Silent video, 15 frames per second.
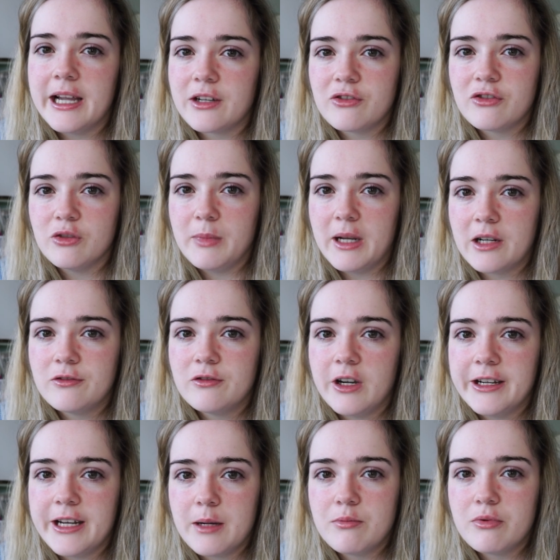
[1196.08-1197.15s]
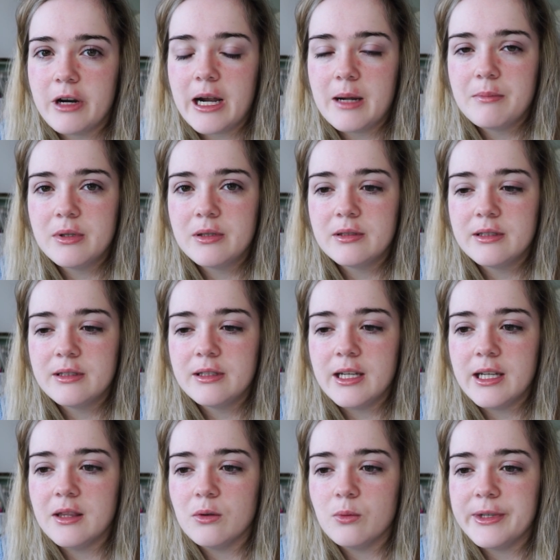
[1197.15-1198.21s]
extra Black Friday prep
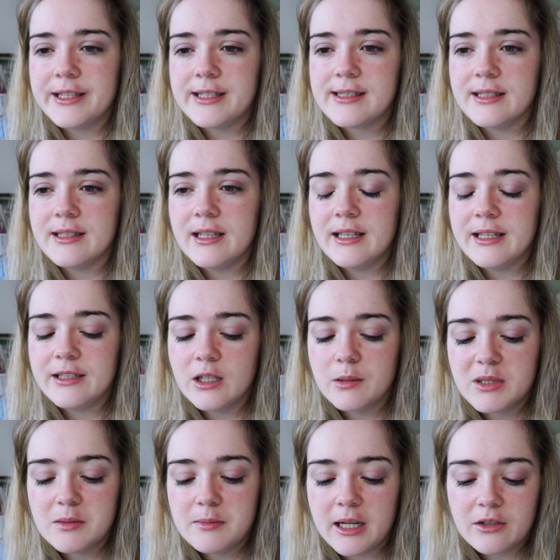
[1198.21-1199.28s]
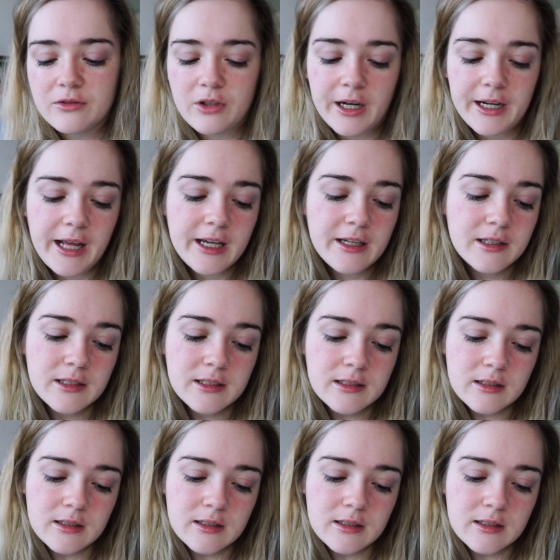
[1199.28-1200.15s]
in the weeks in the lead up to Black Friday.